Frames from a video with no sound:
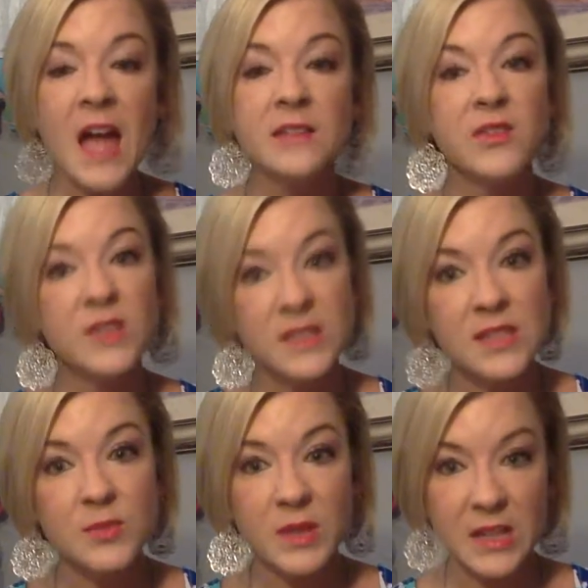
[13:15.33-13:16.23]
And so this
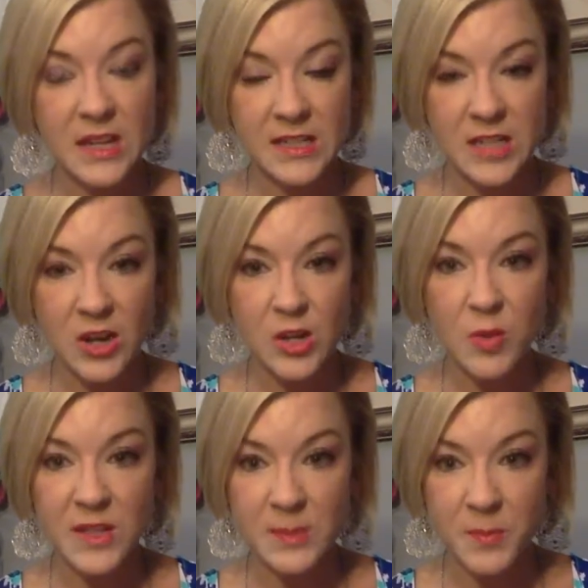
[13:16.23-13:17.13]
is really going to tell you
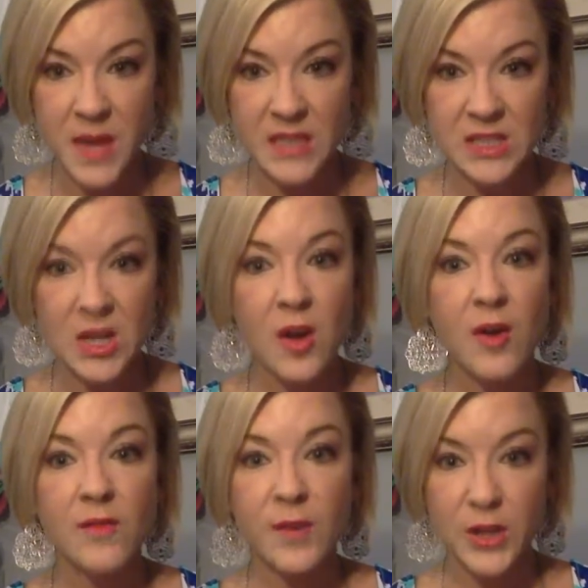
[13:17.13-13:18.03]
what's best
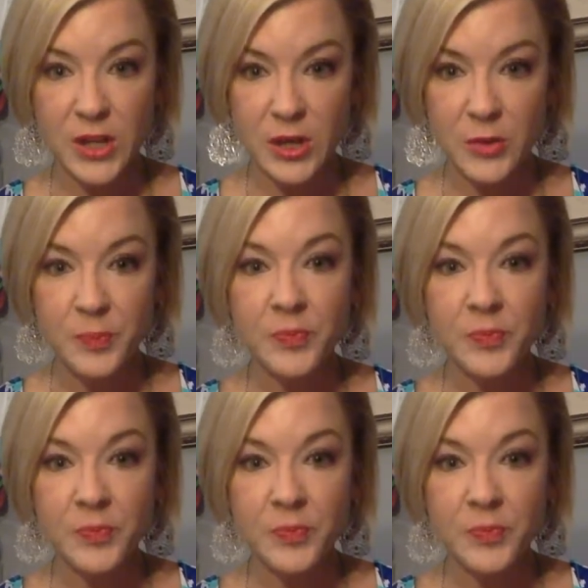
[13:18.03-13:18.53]
for you.